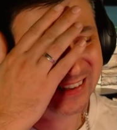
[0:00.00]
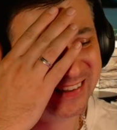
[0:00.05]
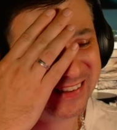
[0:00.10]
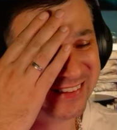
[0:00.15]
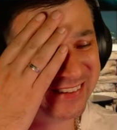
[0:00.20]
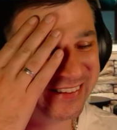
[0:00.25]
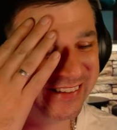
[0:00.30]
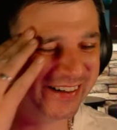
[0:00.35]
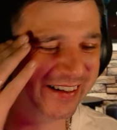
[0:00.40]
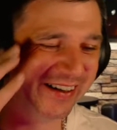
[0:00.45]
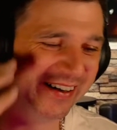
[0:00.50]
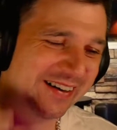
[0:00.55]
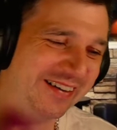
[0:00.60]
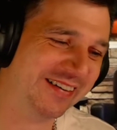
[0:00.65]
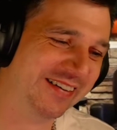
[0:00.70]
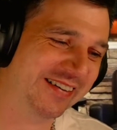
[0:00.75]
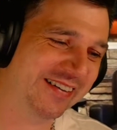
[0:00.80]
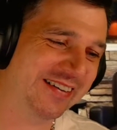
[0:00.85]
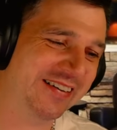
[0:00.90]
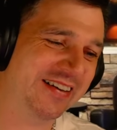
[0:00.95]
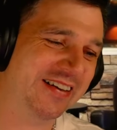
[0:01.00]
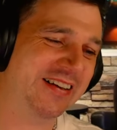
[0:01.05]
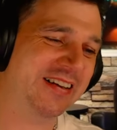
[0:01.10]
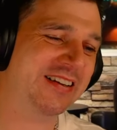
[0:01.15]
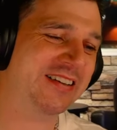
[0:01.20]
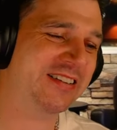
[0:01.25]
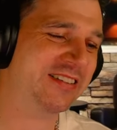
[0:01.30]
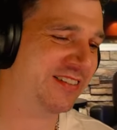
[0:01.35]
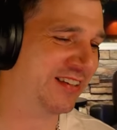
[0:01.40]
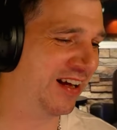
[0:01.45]
Yo,
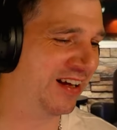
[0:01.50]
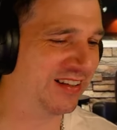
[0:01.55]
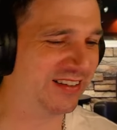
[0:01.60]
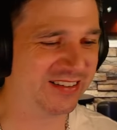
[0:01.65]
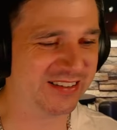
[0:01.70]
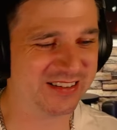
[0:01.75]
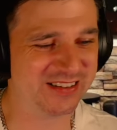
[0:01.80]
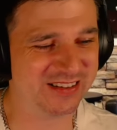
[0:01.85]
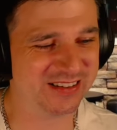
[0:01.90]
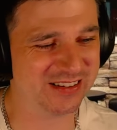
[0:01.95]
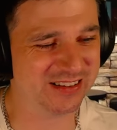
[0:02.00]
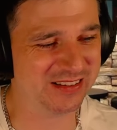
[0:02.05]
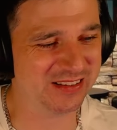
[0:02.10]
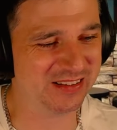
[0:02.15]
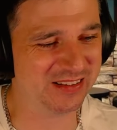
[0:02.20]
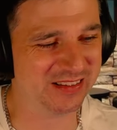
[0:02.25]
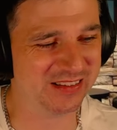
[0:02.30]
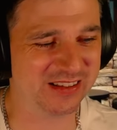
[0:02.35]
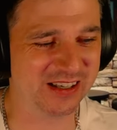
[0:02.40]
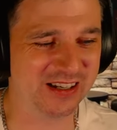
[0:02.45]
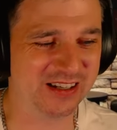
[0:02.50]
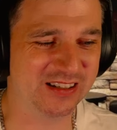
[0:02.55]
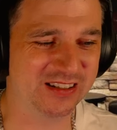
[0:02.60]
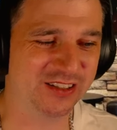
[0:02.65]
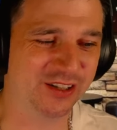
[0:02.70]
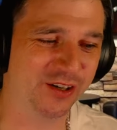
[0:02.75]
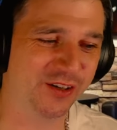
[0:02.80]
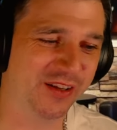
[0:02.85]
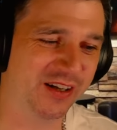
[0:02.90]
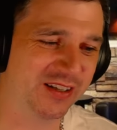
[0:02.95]

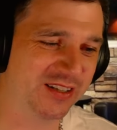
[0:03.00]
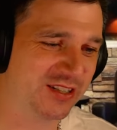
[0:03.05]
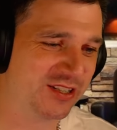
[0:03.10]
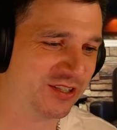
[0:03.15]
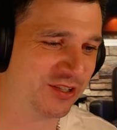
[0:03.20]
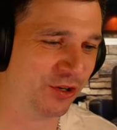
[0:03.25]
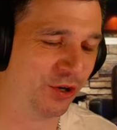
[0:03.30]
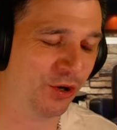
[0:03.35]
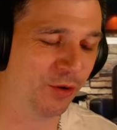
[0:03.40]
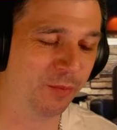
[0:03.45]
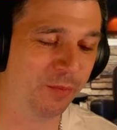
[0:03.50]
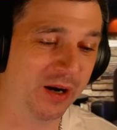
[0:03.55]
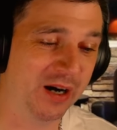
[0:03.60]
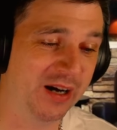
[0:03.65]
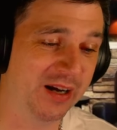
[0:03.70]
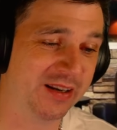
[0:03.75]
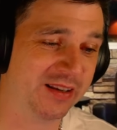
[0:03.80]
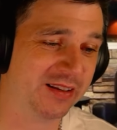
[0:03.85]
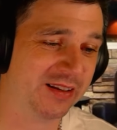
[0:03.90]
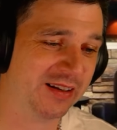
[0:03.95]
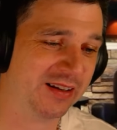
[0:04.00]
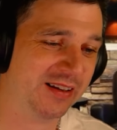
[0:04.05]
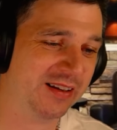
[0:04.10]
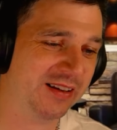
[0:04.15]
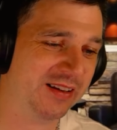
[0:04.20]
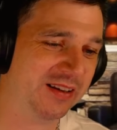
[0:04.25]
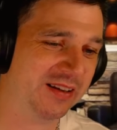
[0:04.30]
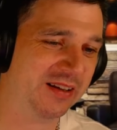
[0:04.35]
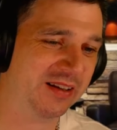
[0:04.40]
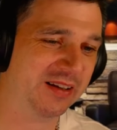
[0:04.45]
that's so bad.
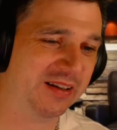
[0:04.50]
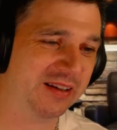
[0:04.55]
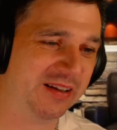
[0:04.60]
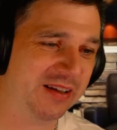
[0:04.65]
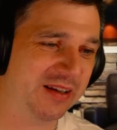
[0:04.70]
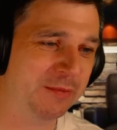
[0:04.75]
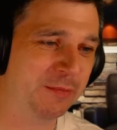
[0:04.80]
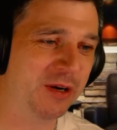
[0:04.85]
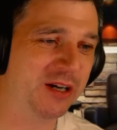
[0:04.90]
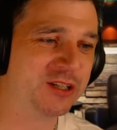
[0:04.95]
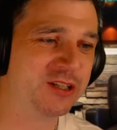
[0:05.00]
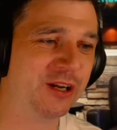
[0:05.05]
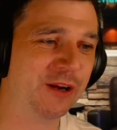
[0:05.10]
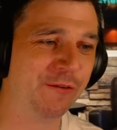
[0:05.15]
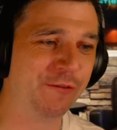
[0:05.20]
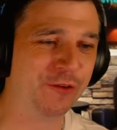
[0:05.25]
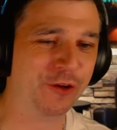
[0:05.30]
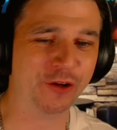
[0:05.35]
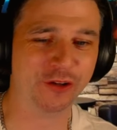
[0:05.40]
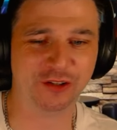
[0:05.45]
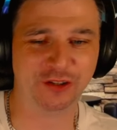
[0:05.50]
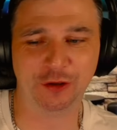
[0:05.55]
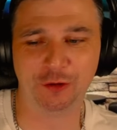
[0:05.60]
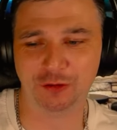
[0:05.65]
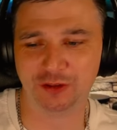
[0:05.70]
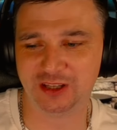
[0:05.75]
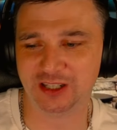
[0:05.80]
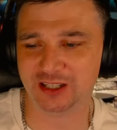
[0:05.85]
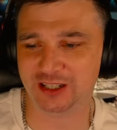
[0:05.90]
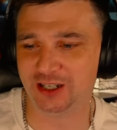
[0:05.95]
Imagine if you
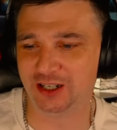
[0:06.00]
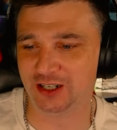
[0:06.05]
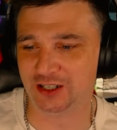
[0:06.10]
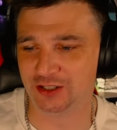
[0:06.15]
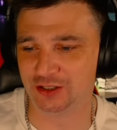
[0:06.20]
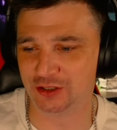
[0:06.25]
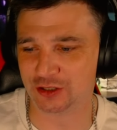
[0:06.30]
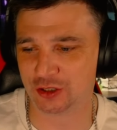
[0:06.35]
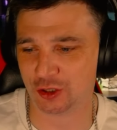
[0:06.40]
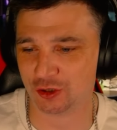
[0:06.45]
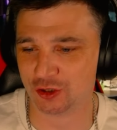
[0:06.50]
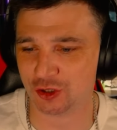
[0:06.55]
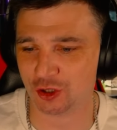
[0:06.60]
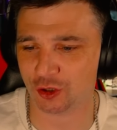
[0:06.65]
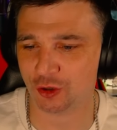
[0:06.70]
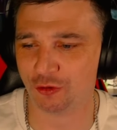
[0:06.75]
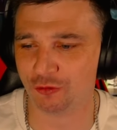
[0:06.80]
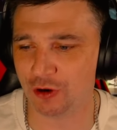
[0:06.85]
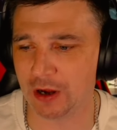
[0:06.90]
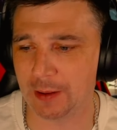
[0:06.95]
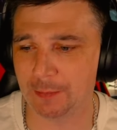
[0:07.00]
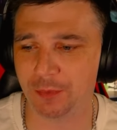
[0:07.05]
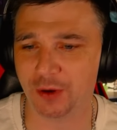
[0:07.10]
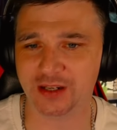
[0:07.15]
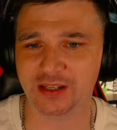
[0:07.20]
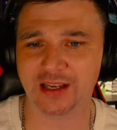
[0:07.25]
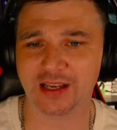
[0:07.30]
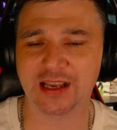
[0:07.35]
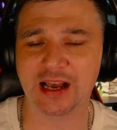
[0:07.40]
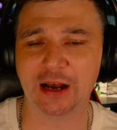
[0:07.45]
think you're such a good rapper
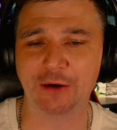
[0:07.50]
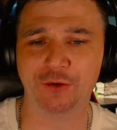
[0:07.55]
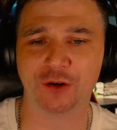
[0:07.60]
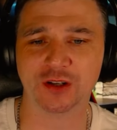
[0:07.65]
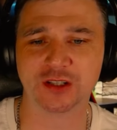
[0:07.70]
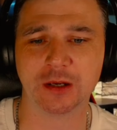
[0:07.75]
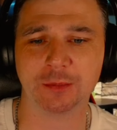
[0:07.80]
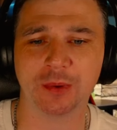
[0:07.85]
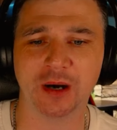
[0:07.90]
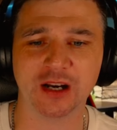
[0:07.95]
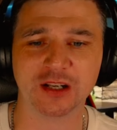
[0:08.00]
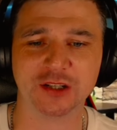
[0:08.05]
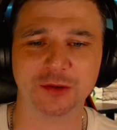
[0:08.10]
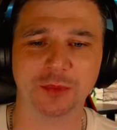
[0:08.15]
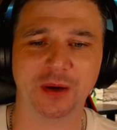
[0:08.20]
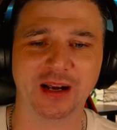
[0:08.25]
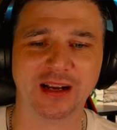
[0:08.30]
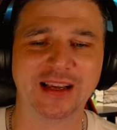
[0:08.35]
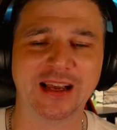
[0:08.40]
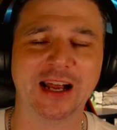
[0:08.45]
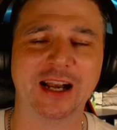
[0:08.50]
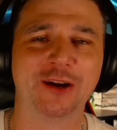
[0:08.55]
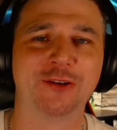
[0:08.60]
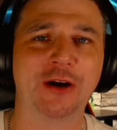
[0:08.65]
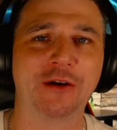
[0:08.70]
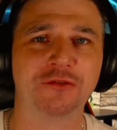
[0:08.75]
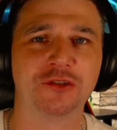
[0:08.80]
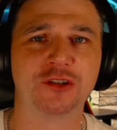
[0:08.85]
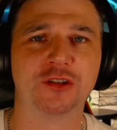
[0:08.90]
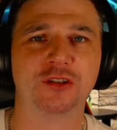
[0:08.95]
and you can't afford to buy something, and
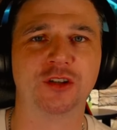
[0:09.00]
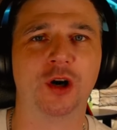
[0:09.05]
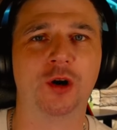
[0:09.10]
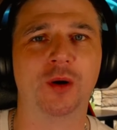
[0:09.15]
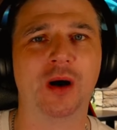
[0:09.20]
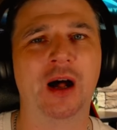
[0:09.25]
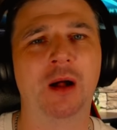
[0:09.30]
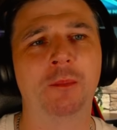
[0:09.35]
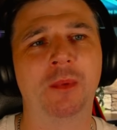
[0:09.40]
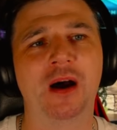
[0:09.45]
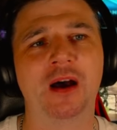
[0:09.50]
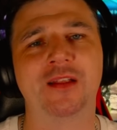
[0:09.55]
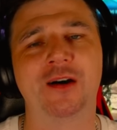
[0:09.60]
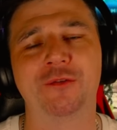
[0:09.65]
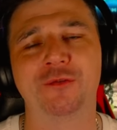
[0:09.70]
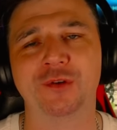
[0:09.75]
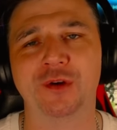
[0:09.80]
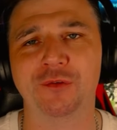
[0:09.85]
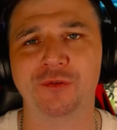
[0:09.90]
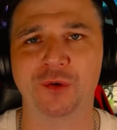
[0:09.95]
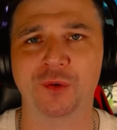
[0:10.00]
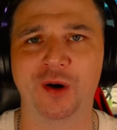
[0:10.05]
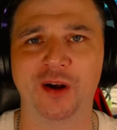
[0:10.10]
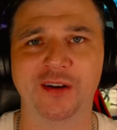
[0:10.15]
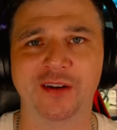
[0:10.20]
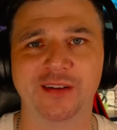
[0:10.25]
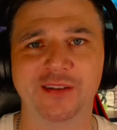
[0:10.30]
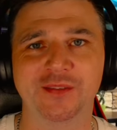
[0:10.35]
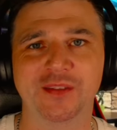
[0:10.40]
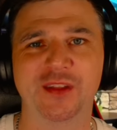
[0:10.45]
Khaligraph, yo, I'll buy that for you if you
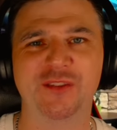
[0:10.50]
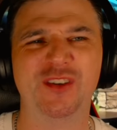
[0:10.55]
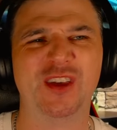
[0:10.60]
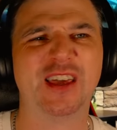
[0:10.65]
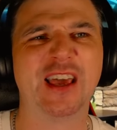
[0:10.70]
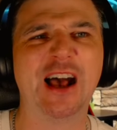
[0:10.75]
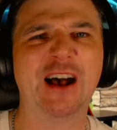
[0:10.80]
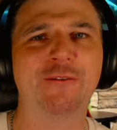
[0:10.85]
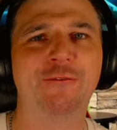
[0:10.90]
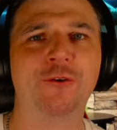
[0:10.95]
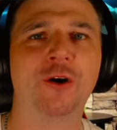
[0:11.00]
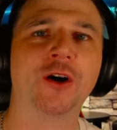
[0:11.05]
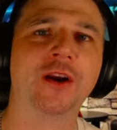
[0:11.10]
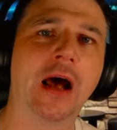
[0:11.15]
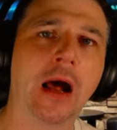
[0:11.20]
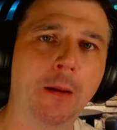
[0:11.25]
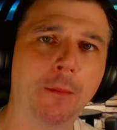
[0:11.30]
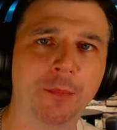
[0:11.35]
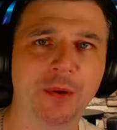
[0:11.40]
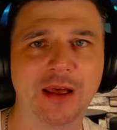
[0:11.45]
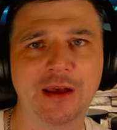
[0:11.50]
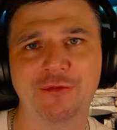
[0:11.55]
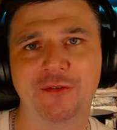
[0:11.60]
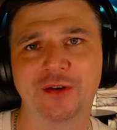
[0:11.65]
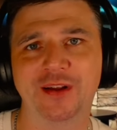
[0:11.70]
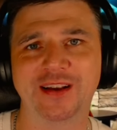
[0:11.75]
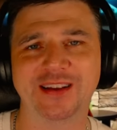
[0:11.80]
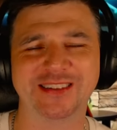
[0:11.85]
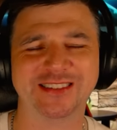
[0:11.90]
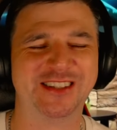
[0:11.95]
want. If you can't afford it, I'll pay
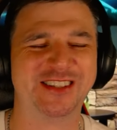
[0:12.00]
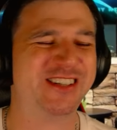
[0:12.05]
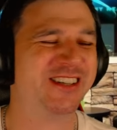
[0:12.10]
for it.